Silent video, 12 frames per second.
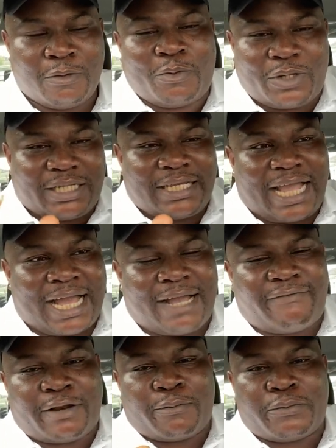But the guy
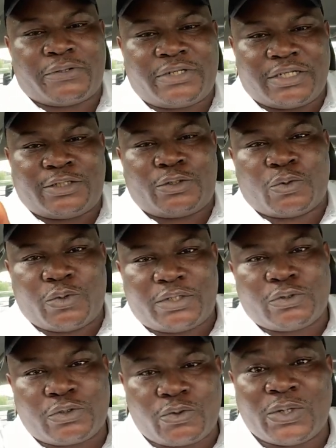have an opportunity to went
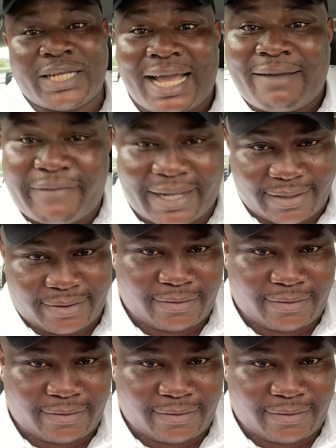to school in Harvard.